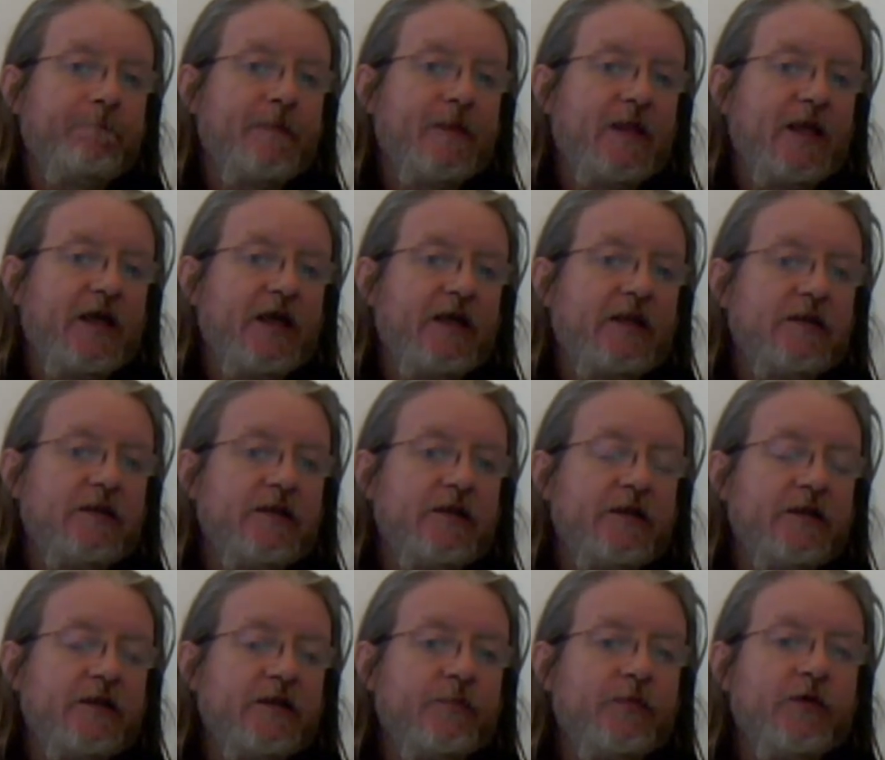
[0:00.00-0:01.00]

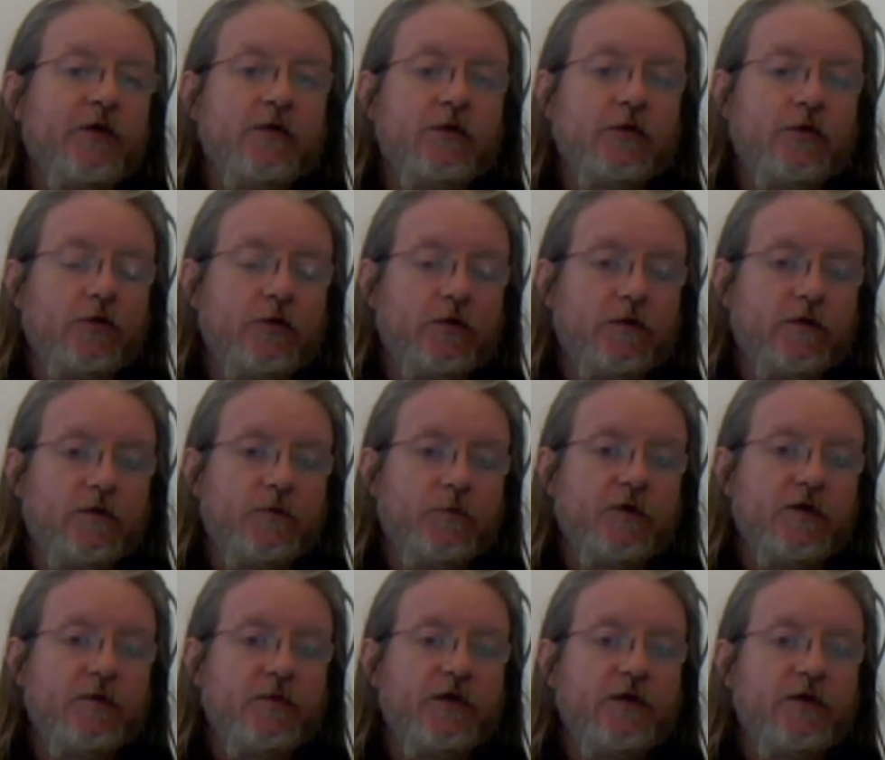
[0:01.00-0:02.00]
handling departures
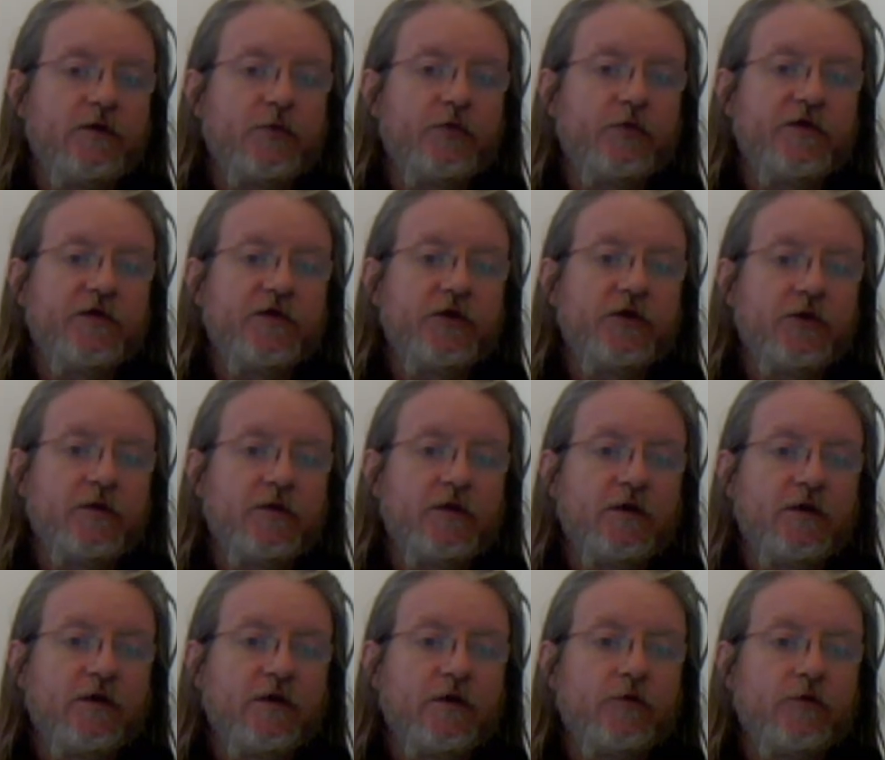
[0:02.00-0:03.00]
will be to position
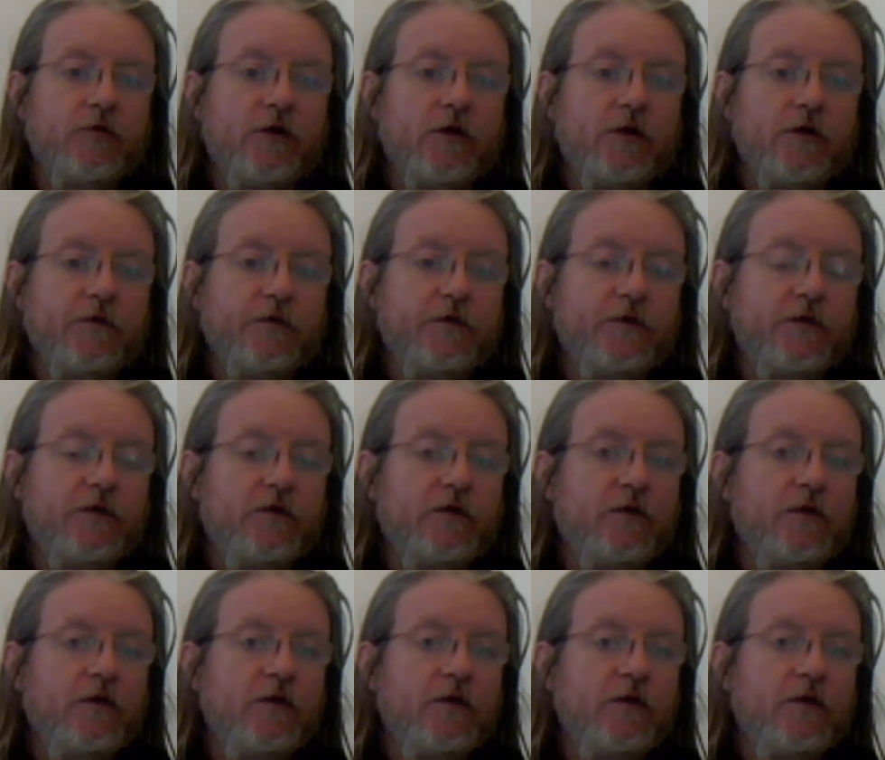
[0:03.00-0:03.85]
the aircraft